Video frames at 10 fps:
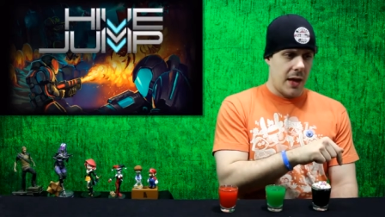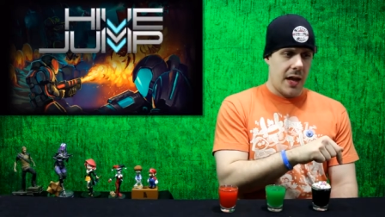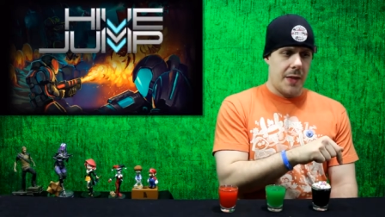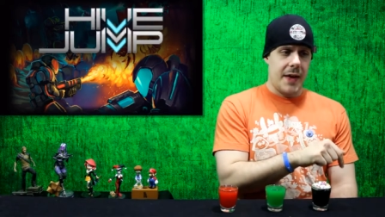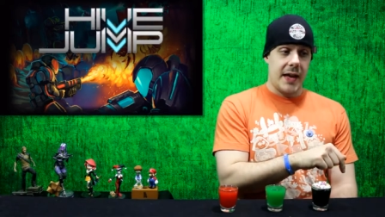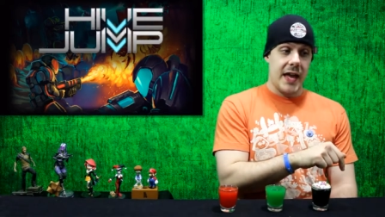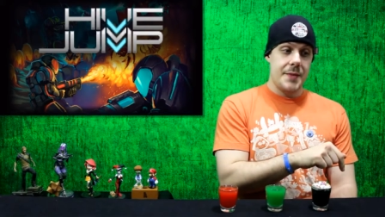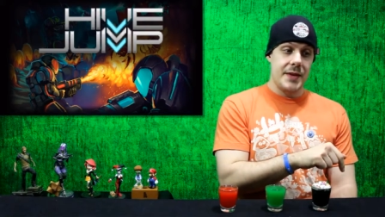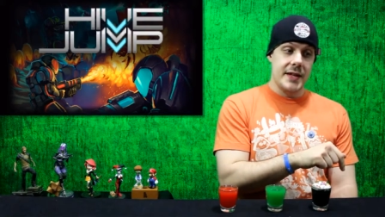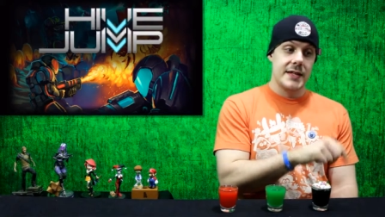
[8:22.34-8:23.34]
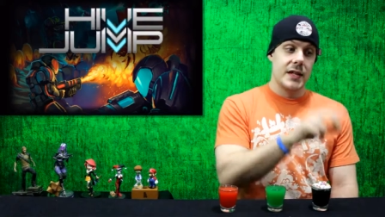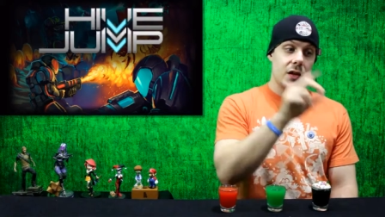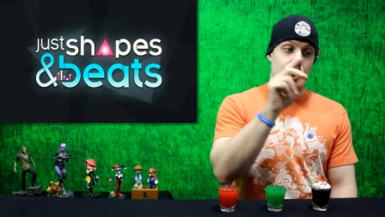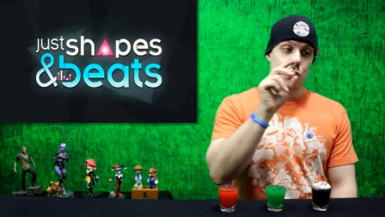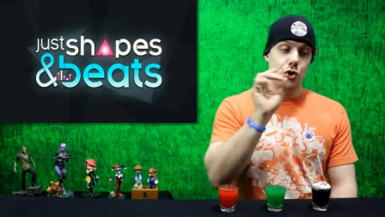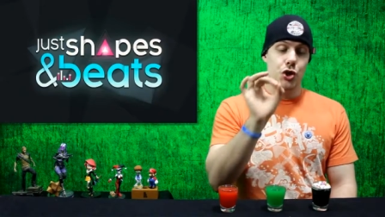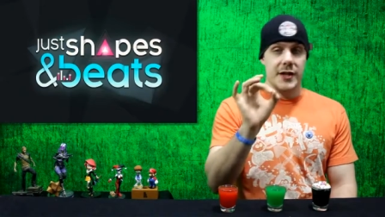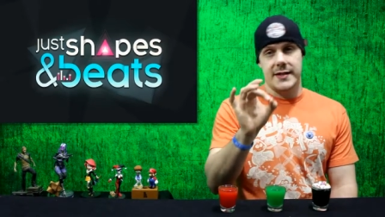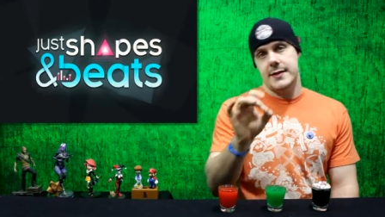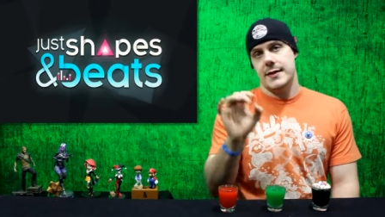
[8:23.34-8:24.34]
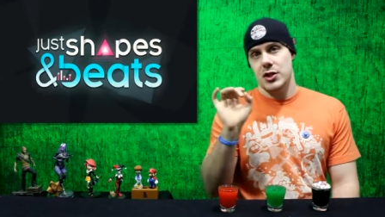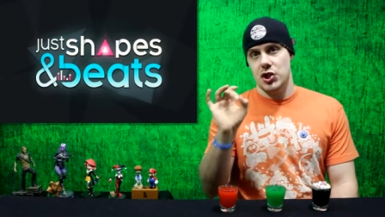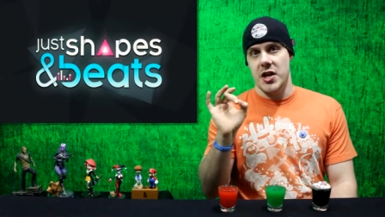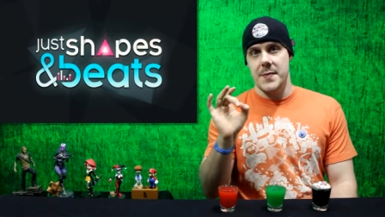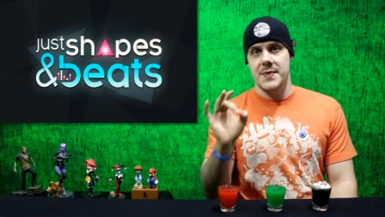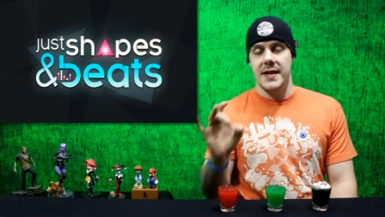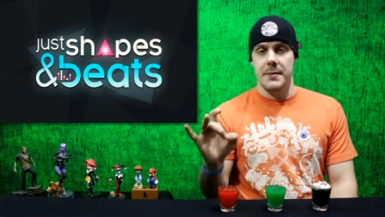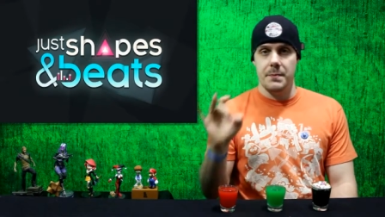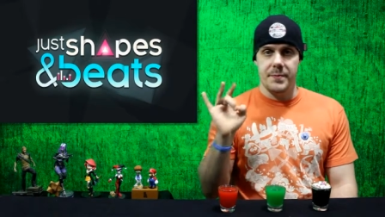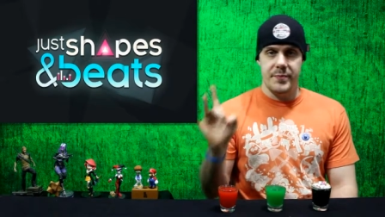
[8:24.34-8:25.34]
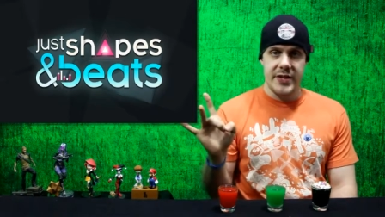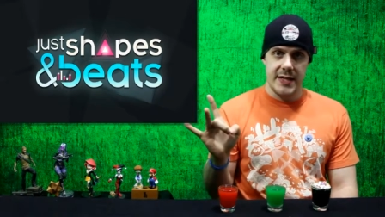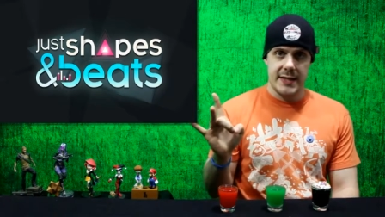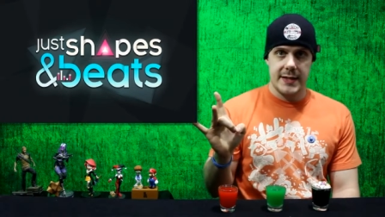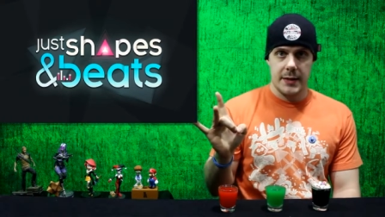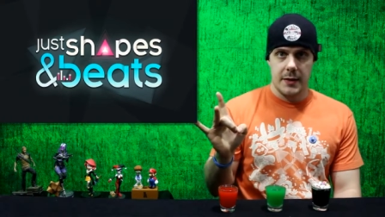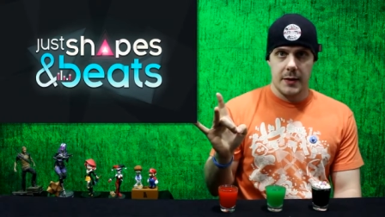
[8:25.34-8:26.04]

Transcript: And that game is Just Shapes and Beats.